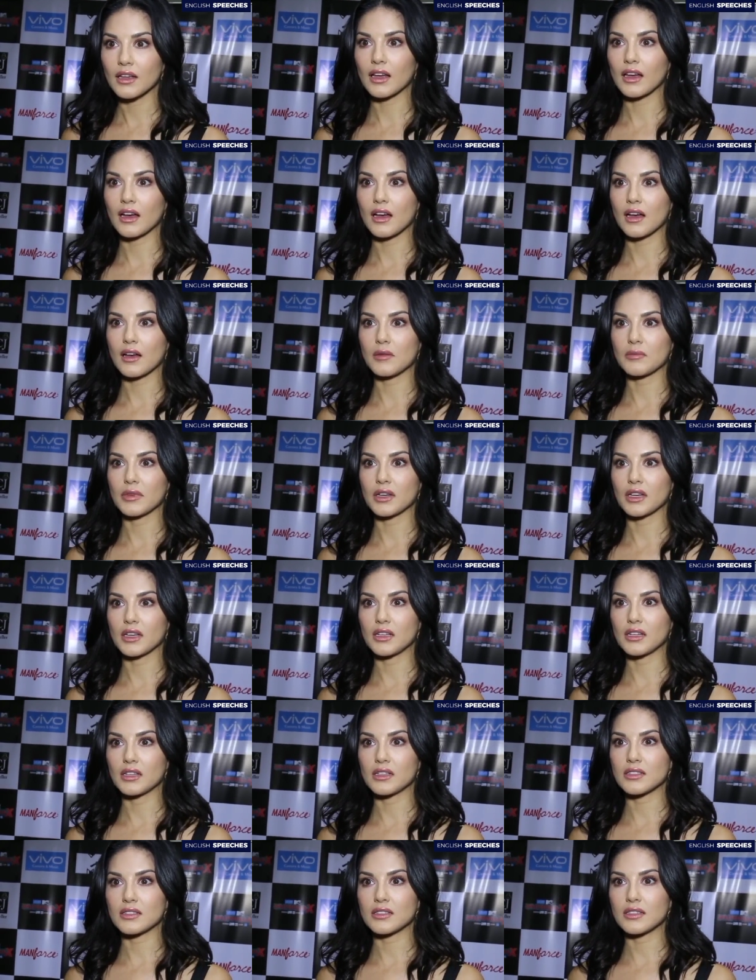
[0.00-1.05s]
Um,
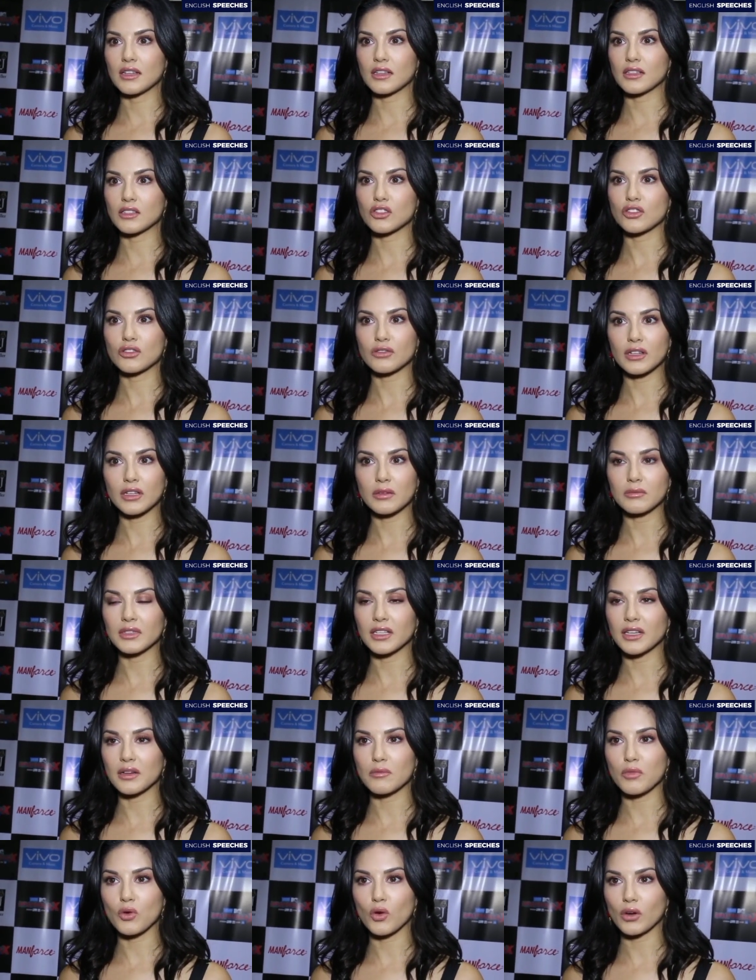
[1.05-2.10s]
it is
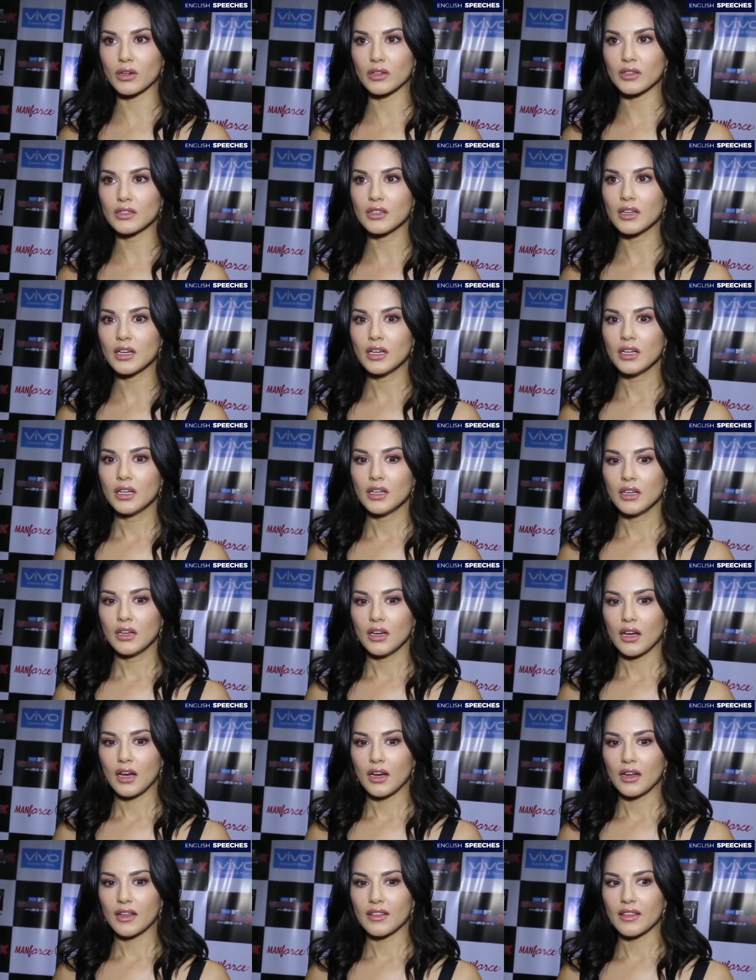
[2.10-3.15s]
extremely important
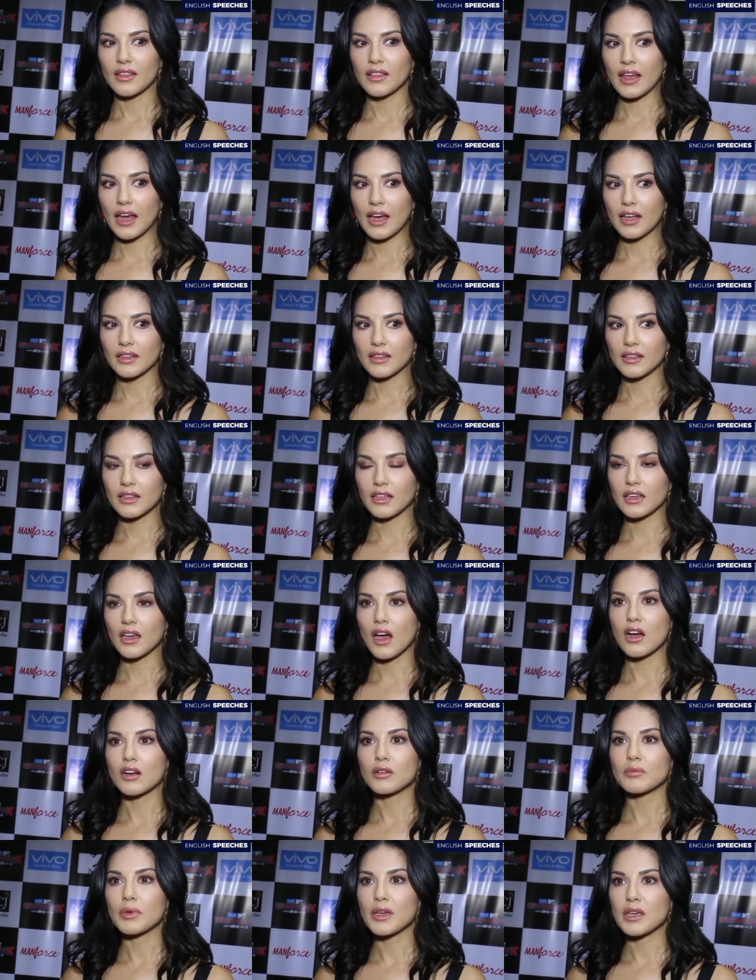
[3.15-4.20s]
uh, that the
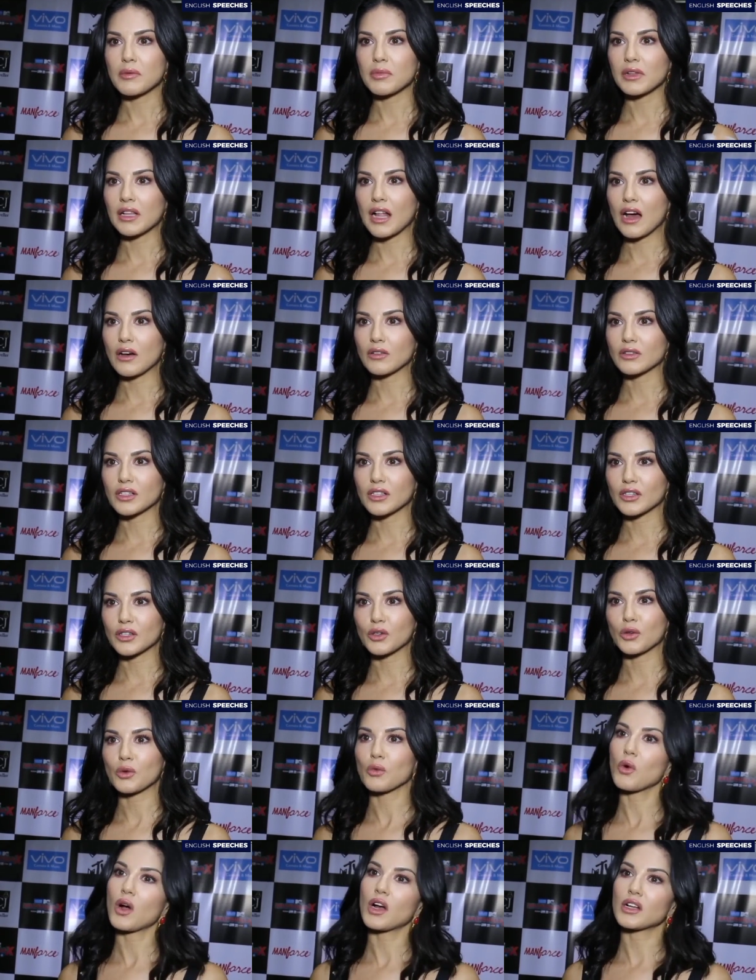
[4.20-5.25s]
young people out there who
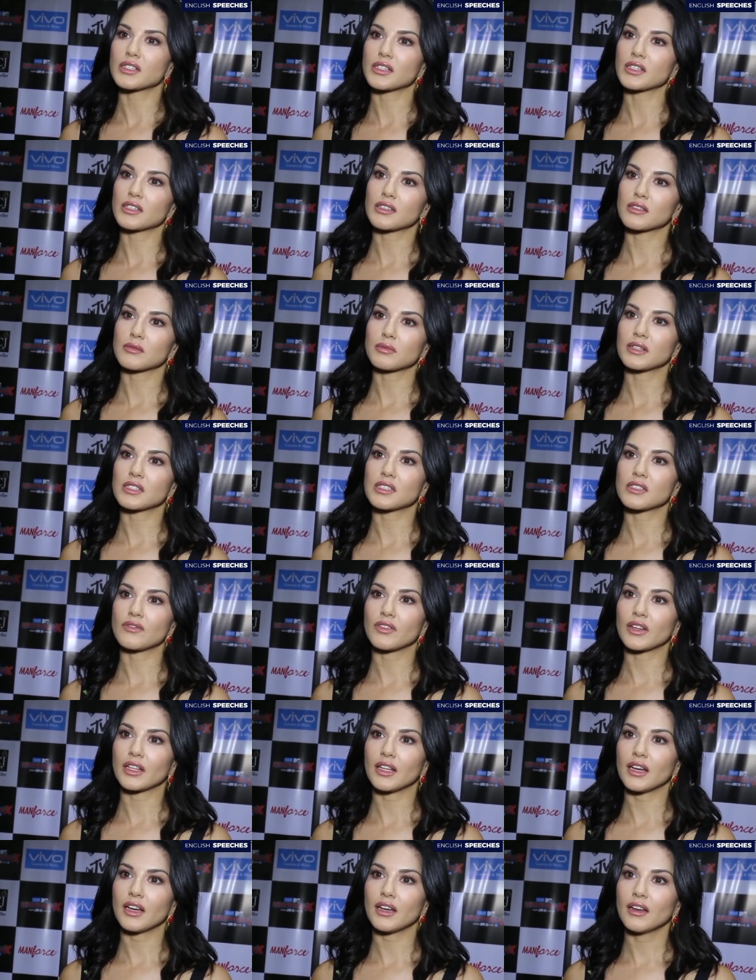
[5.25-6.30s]
are watching
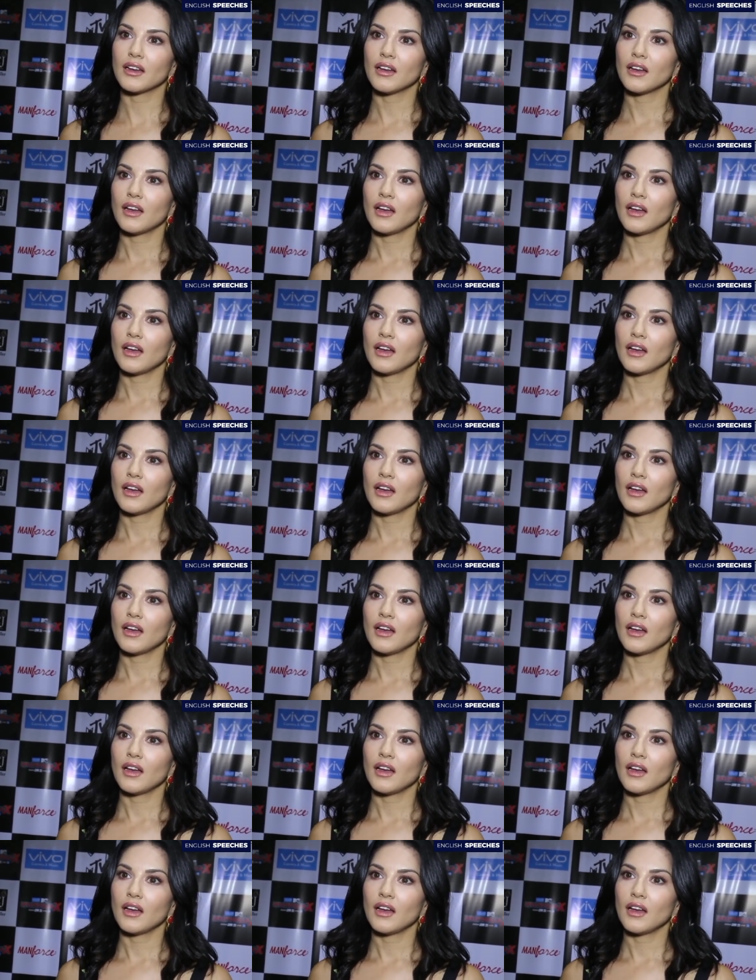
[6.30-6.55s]
Splitsvilla,